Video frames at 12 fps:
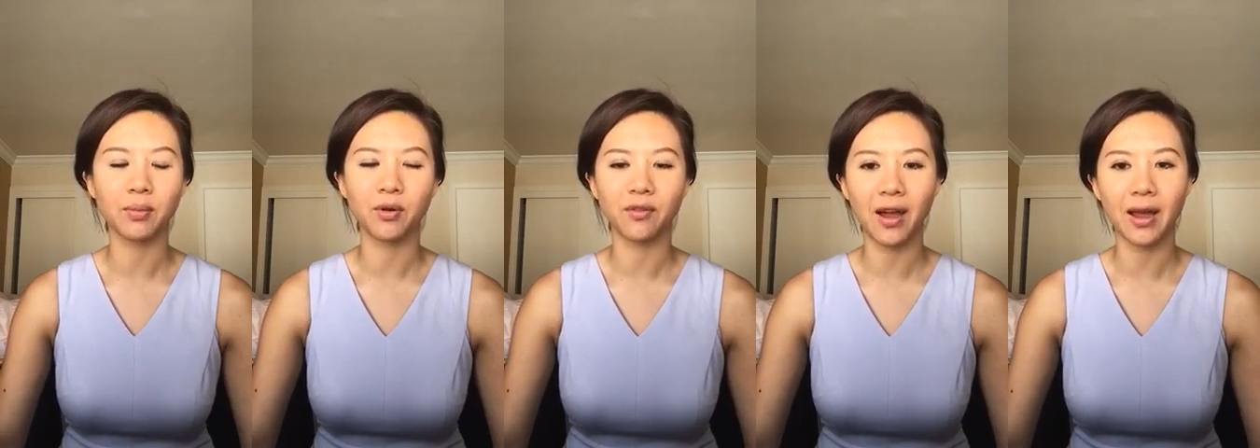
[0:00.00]

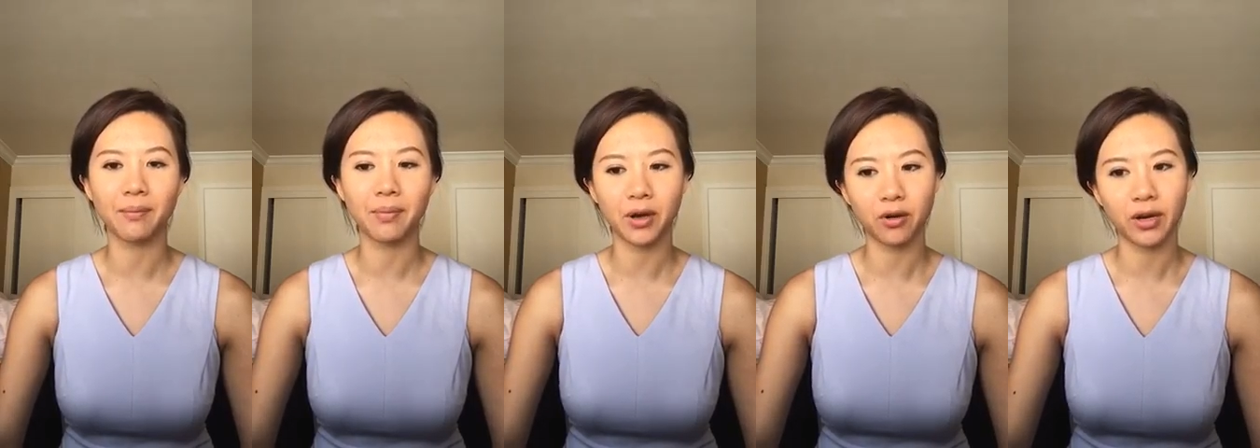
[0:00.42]

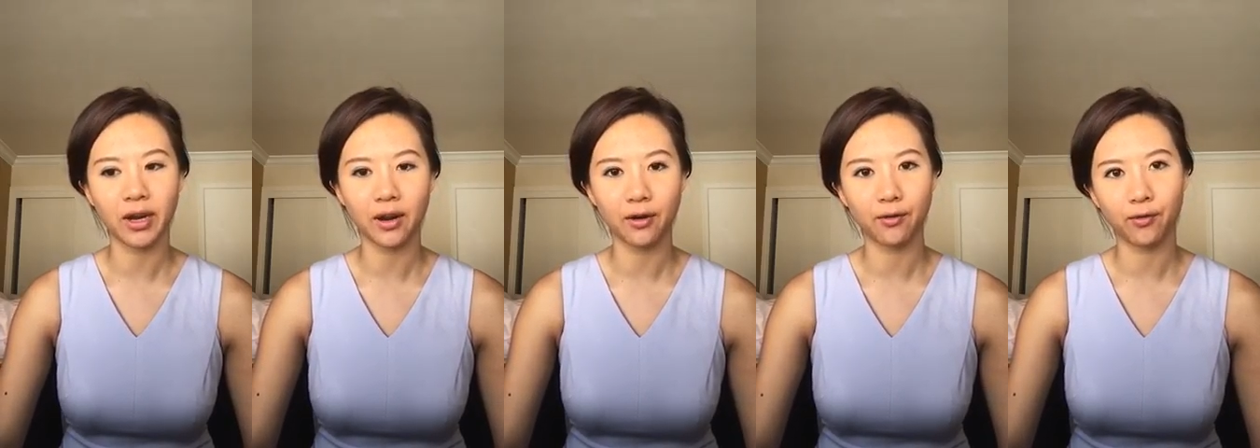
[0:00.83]
provide better
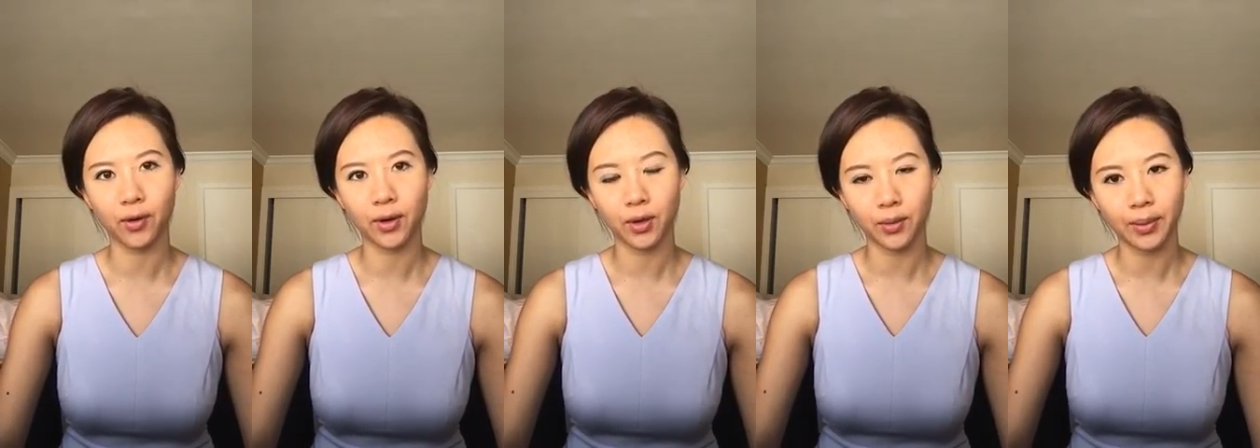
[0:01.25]
care
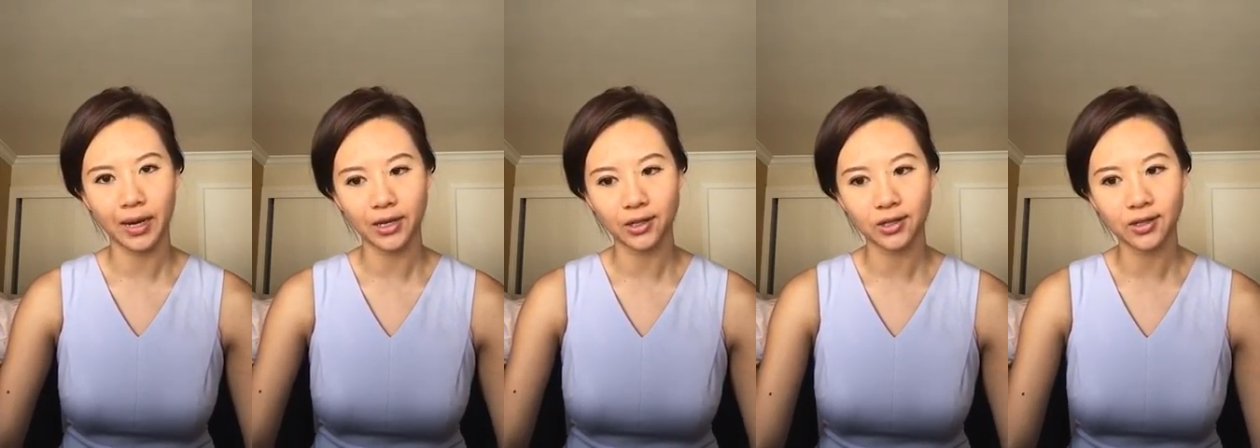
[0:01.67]
for your
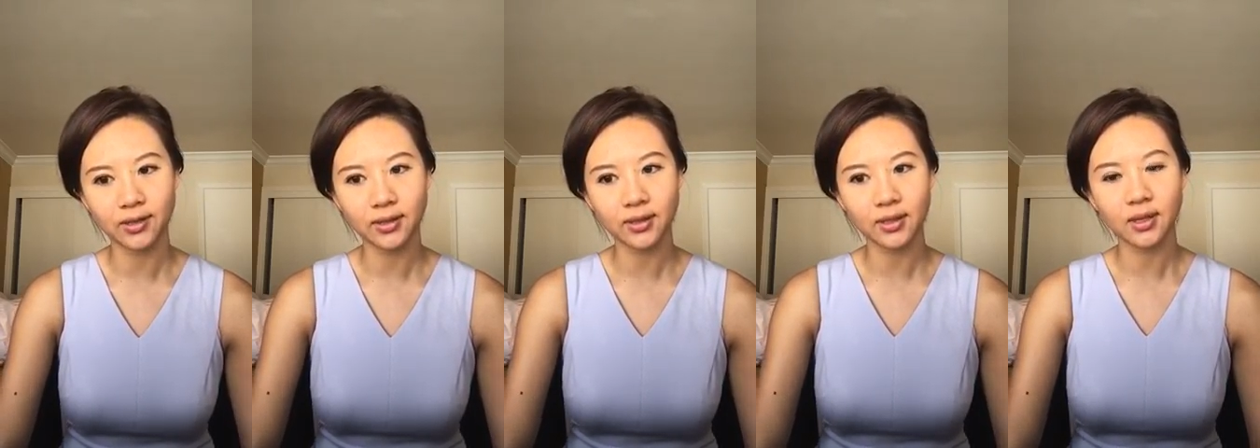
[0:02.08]

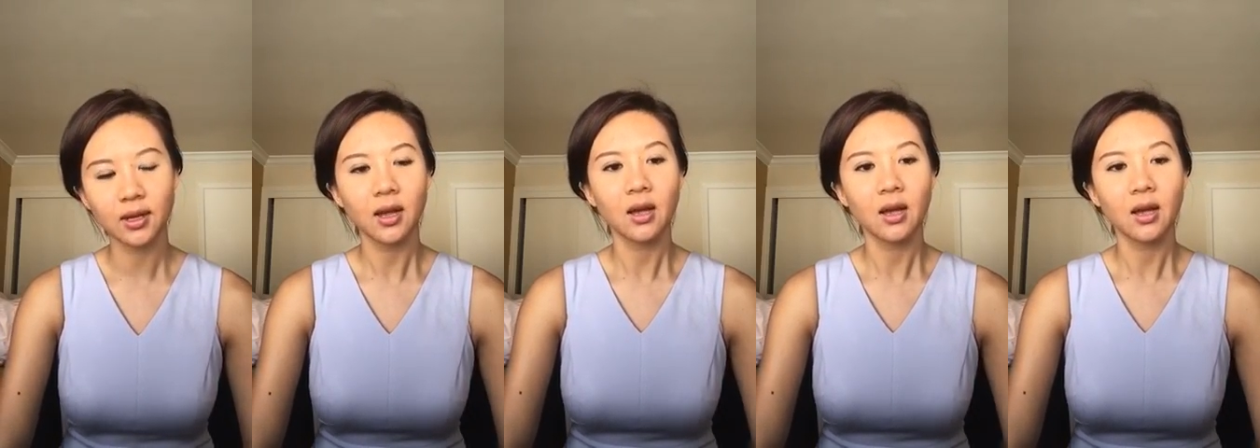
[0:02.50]
patients